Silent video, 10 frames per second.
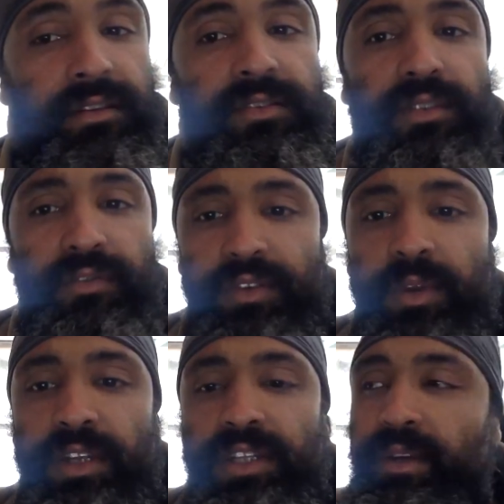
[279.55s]
So the first
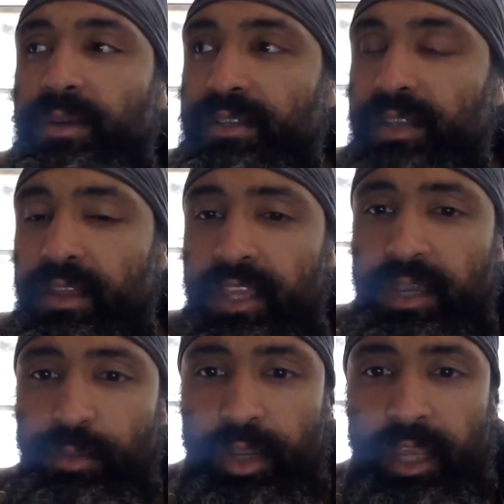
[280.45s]
one I'll share is the
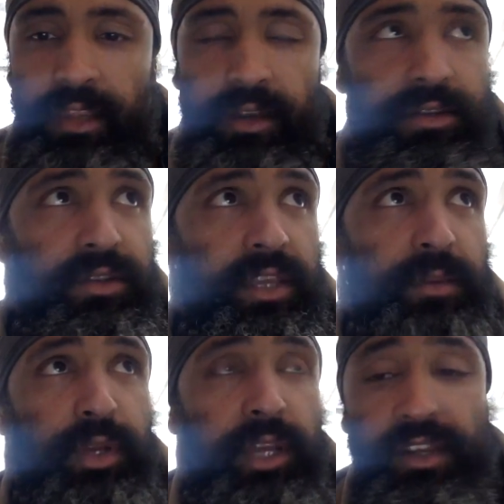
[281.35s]
Hebrew calendar. So the
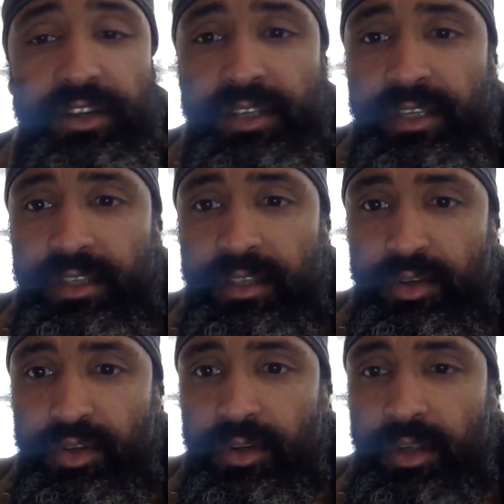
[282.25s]
Hebrew calendar is
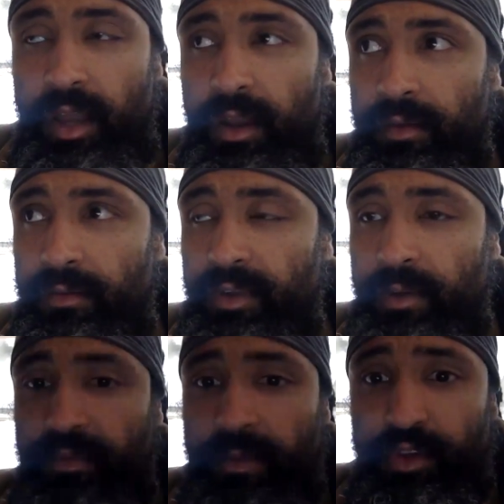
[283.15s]

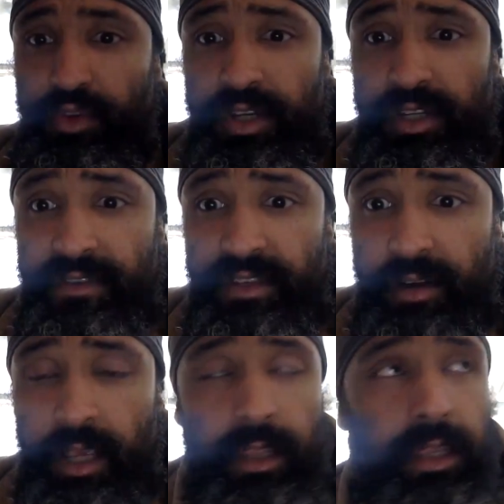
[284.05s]
come from the tradition of
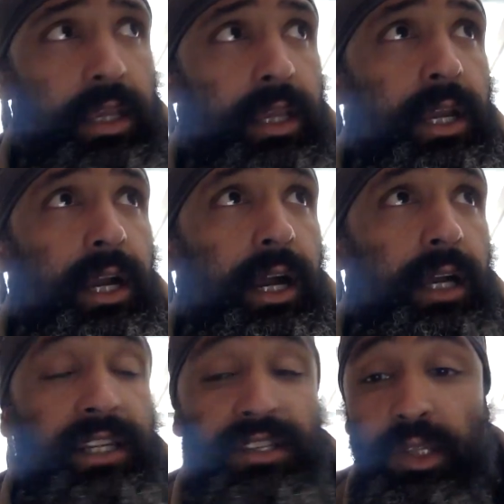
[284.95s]
Israel.
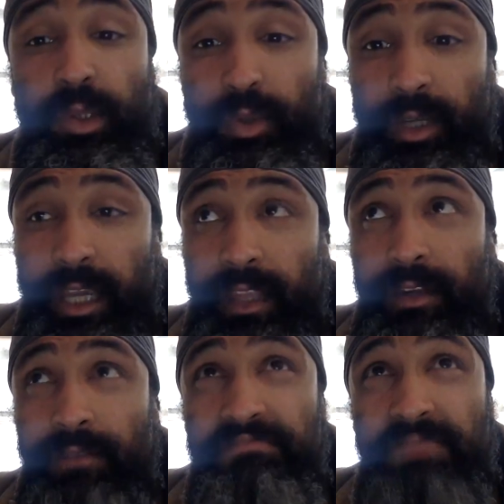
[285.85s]
It is a lunar
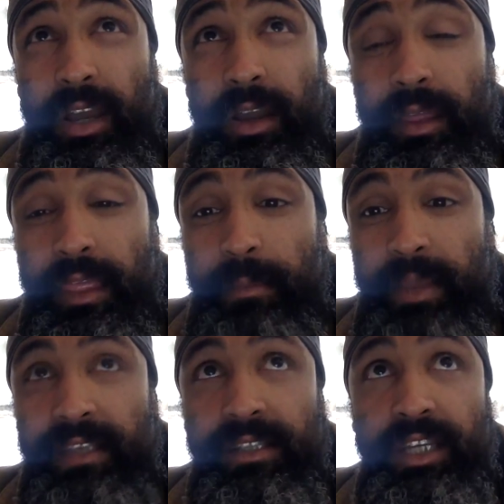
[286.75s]
calendar that
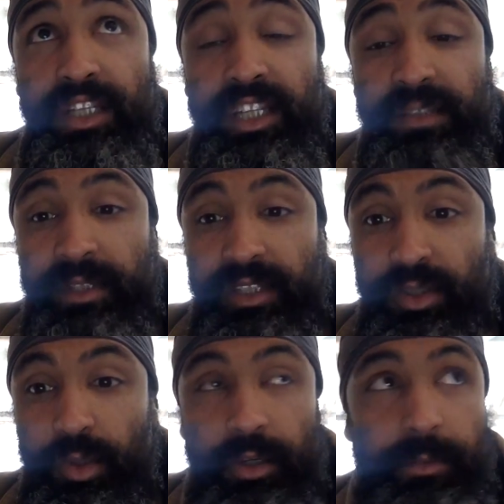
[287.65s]
makes adjustments
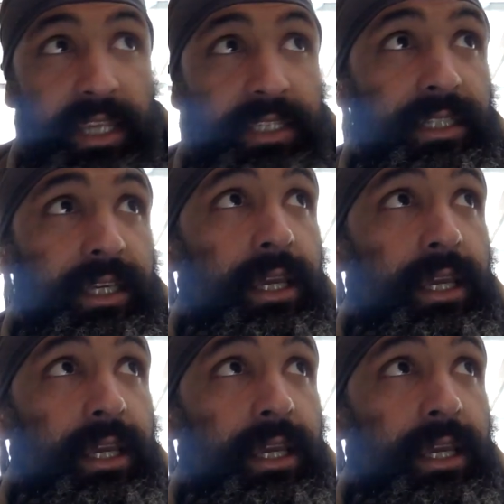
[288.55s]
solar based.